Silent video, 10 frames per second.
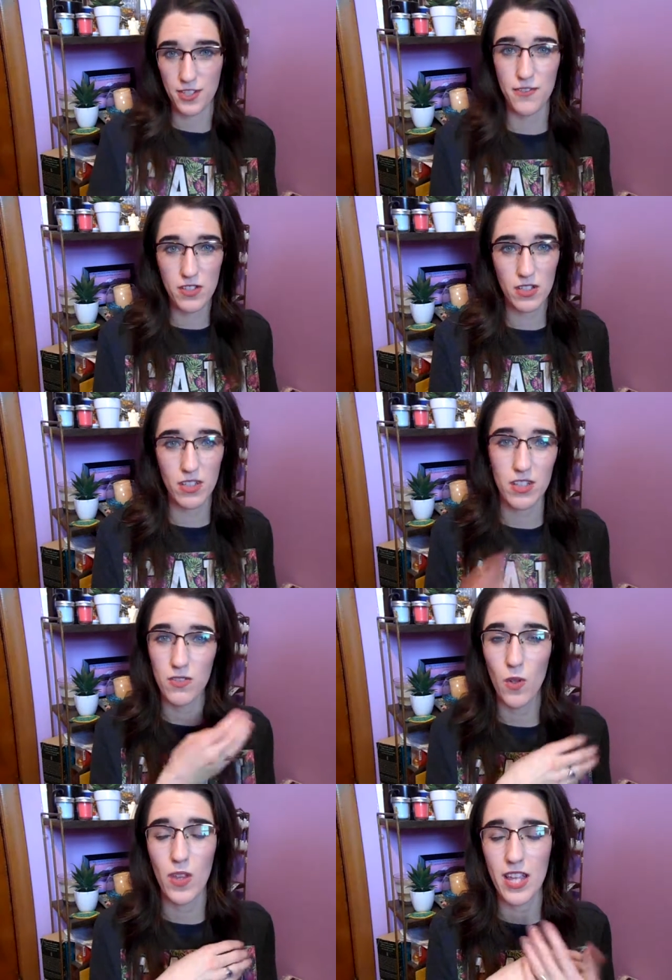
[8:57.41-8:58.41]
physical
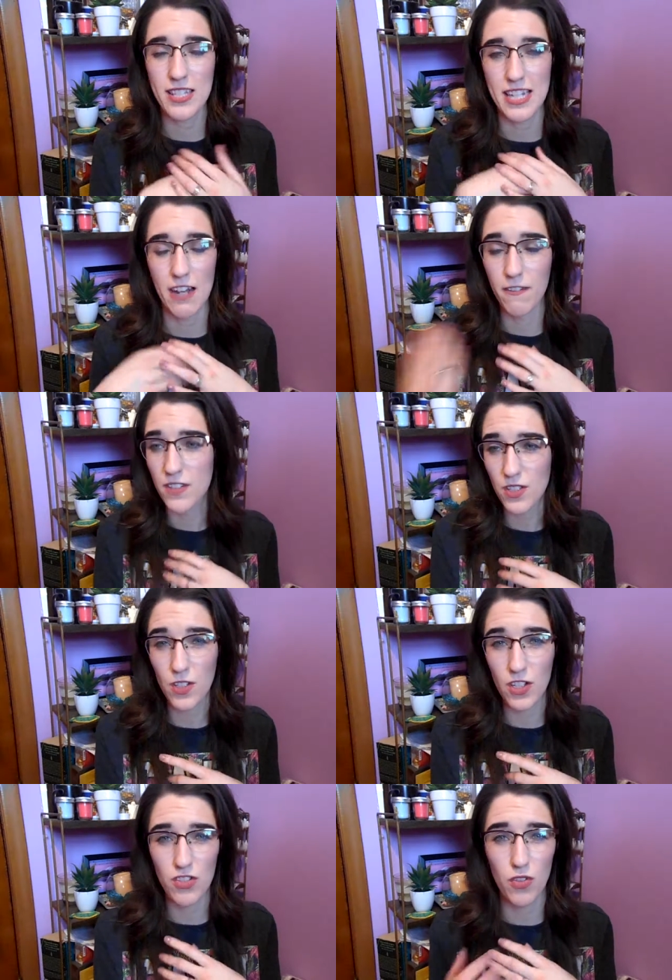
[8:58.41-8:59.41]
exfoliants and how
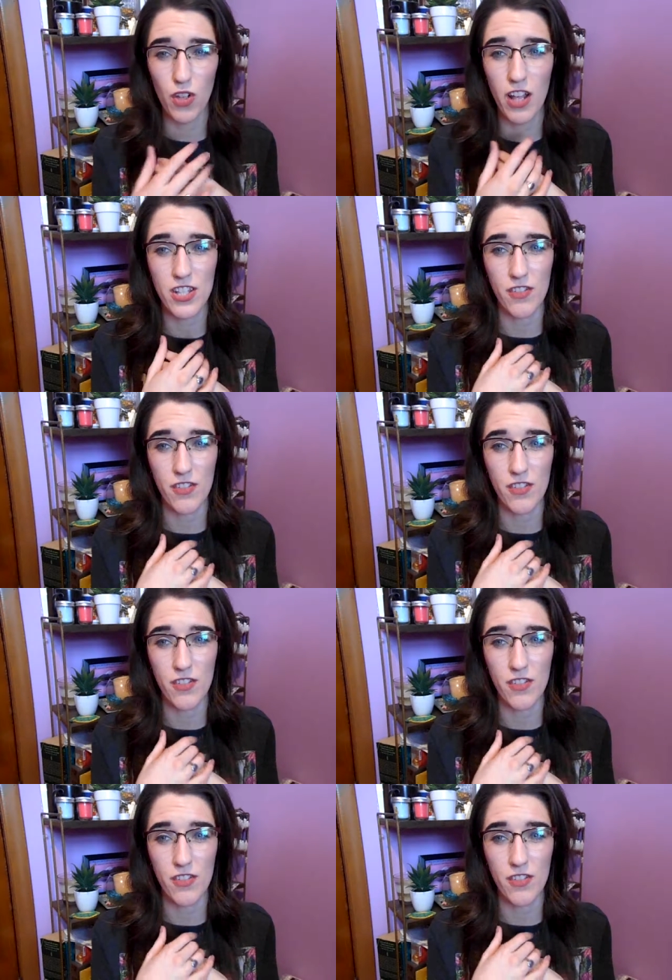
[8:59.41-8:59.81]
physical exfoliants are